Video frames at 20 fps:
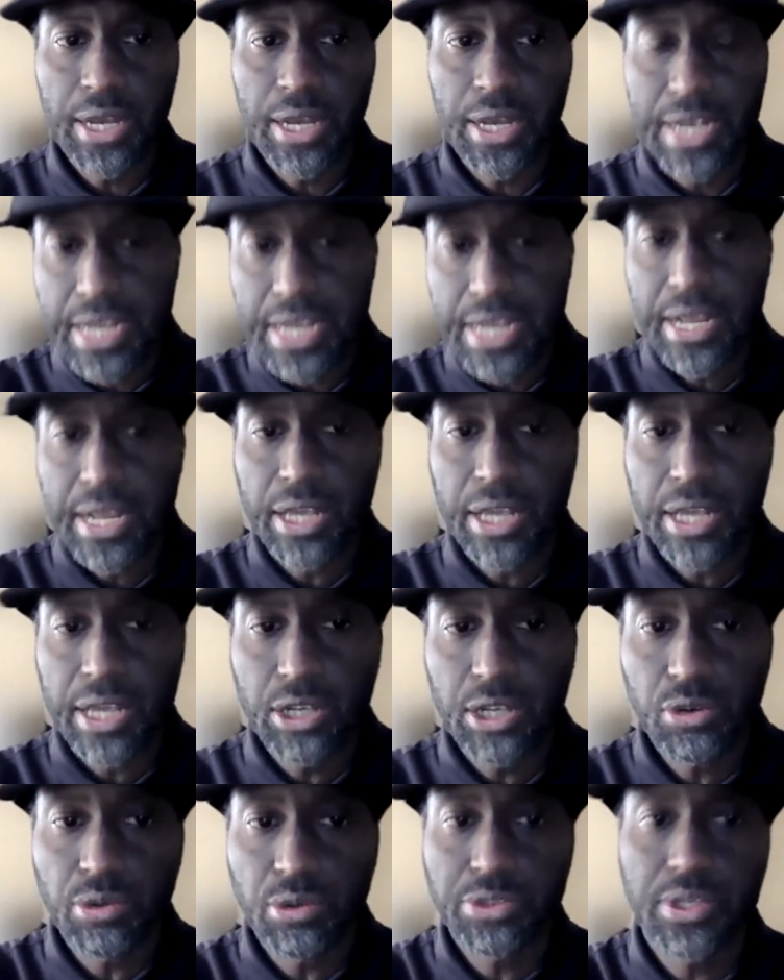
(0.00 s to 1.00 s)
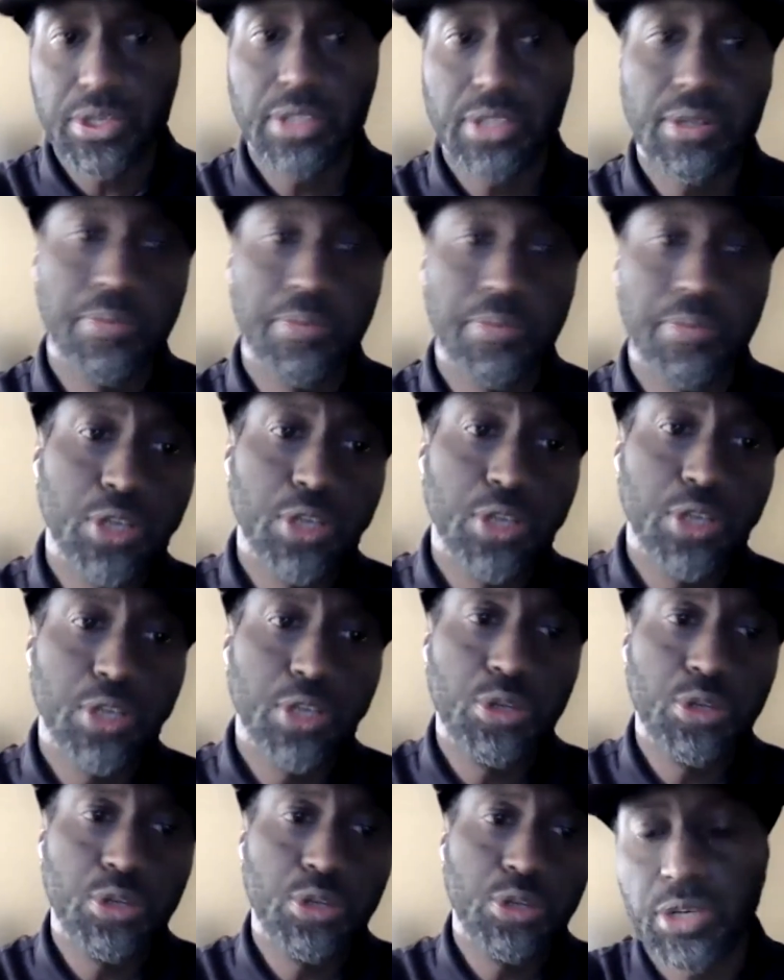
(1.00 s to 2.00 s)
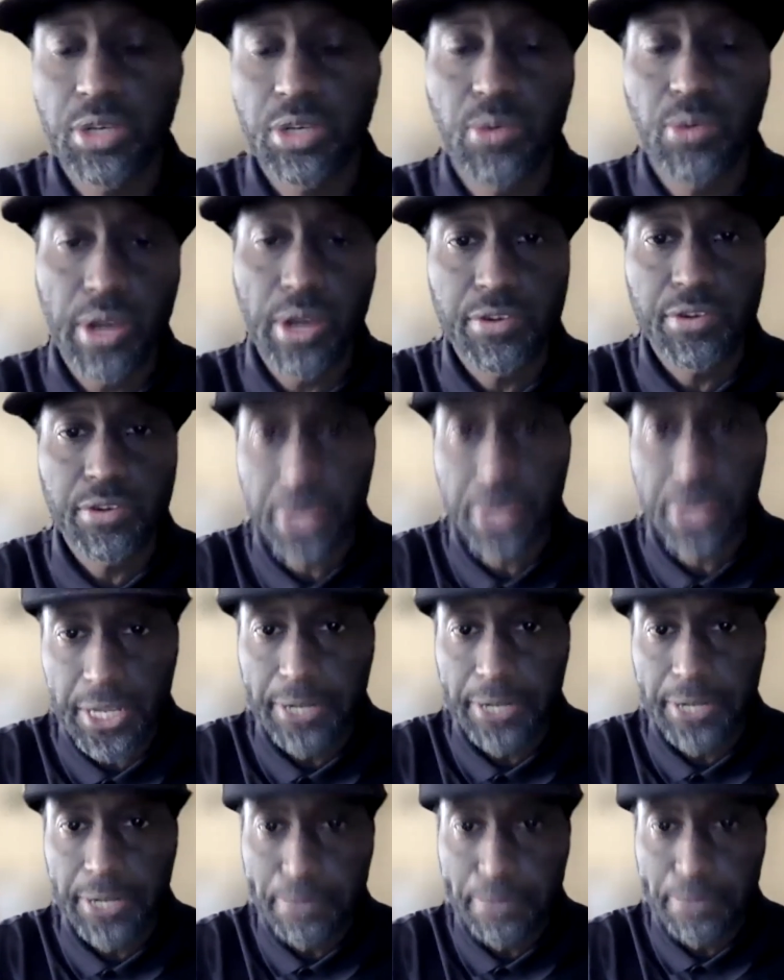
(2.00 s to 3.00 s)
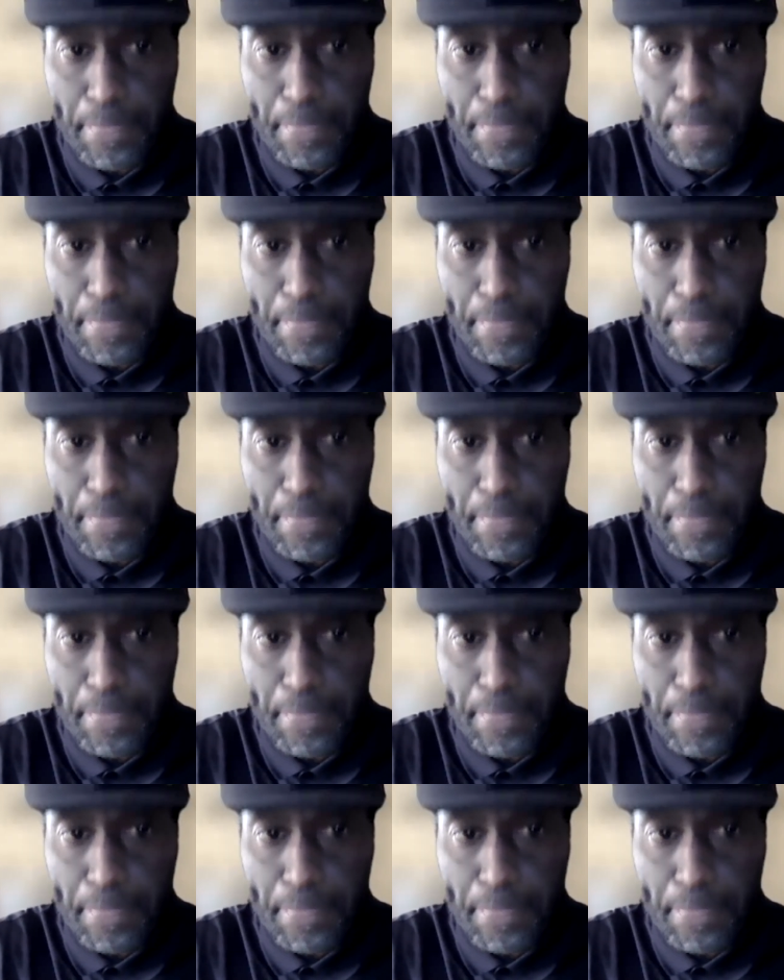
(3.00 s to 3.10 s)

need a control system to do switching whenever you need it.